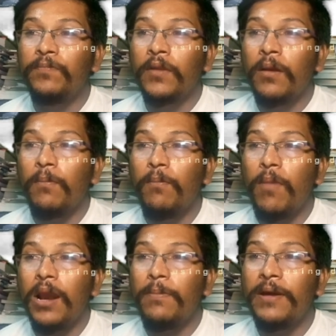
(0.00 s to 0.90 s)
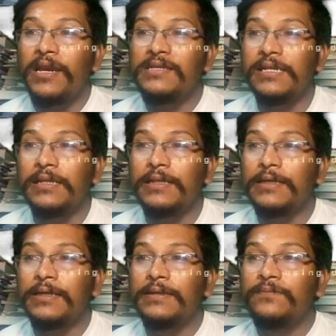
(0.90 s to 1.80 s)
silk,
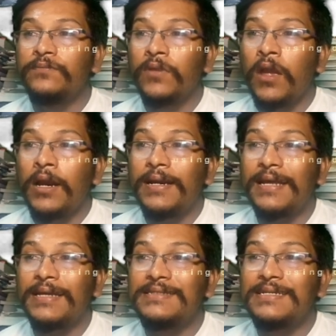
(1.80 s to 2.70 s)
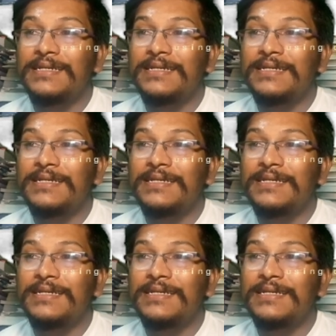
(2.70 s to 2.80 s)
tussar